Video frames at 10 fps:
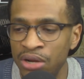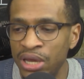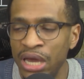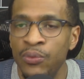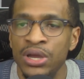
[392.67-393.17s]

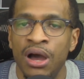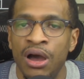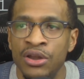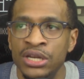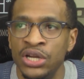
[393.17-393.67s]
Okay, we
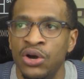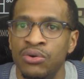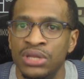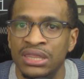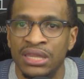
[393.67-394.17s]
all
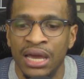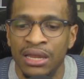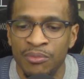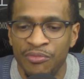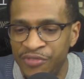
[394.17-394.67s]
know that
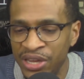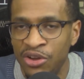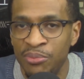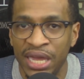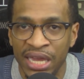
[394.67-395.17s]
that
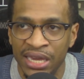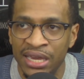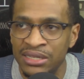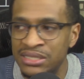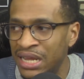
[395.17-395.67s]
film
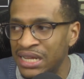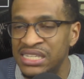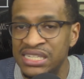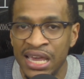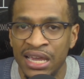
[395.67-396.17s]
ends like
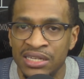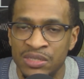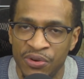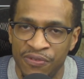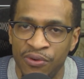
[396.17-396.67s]
seconds
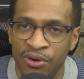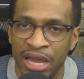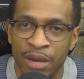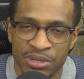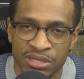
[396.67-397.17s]
before
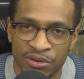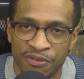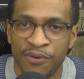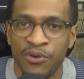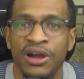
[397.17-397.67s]
episode
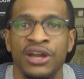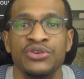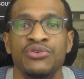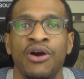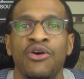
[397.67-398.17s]
four, A
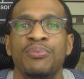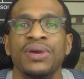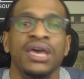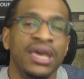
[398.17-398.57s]
New Hope.